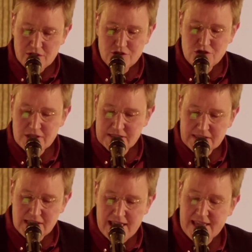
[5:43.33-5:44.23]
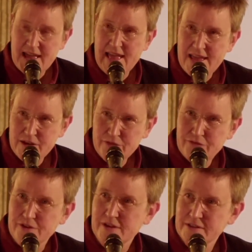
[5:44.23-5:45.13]
just like
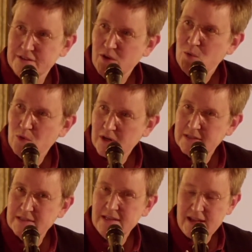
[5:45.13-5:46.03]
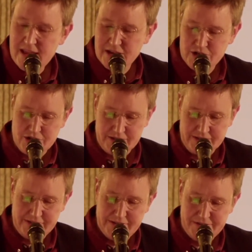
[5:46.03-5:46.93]
antifreeze works in
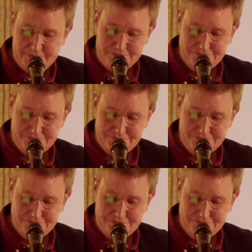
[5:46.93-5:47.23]
engines.